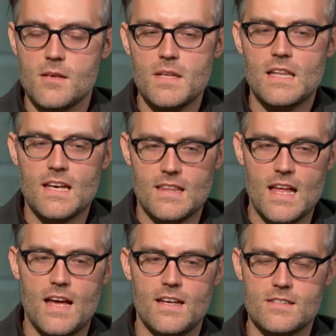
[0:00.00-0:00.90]
something like
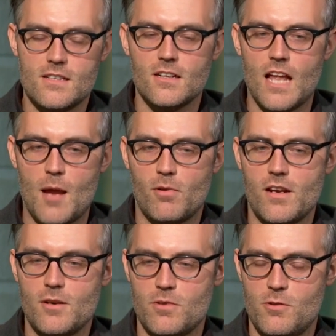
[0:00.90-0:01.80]
that, is
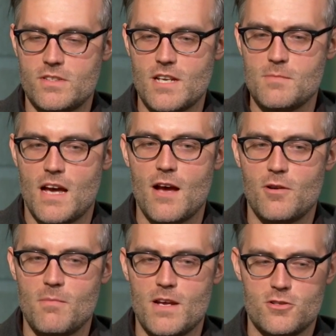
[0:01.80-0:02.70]
collaborating with you at times, I
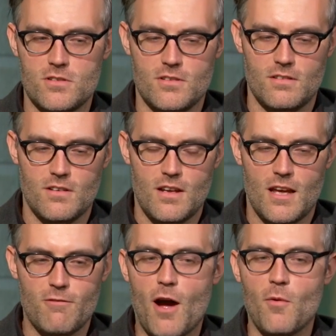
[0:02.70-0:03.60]
would imagine
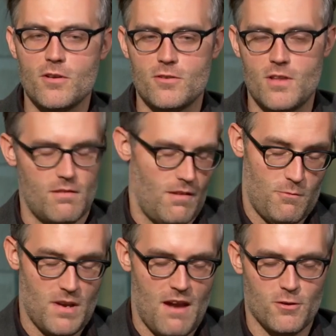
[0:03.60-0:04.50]
if I were to do that, and I
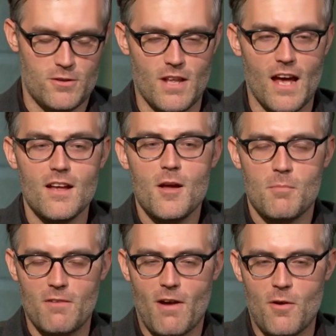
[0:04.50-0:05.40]
would never do
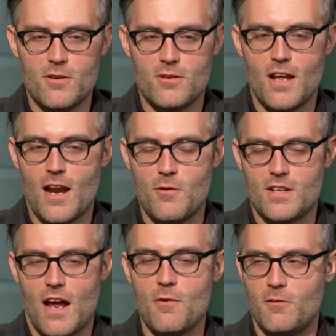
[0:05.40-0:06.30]
that, but if I were to do that, I
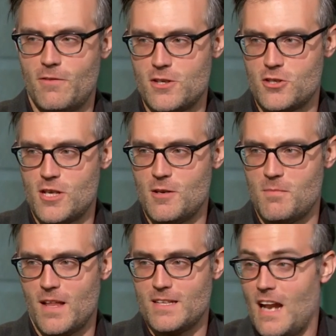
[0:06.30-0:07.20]
would finish a scene
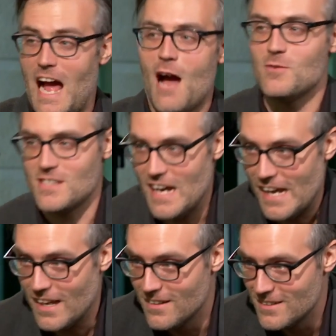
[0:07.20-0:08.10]
and be like, how was
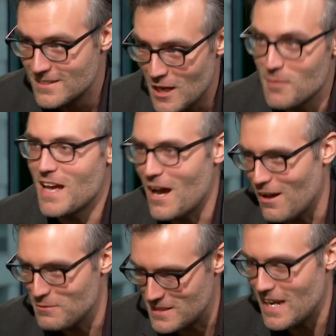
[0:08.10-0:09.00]
I? Tell me
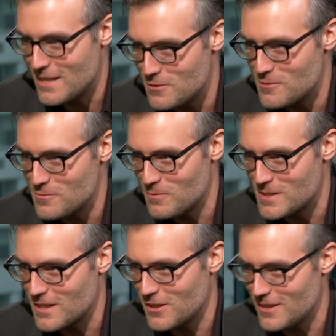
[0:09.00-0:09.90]
was it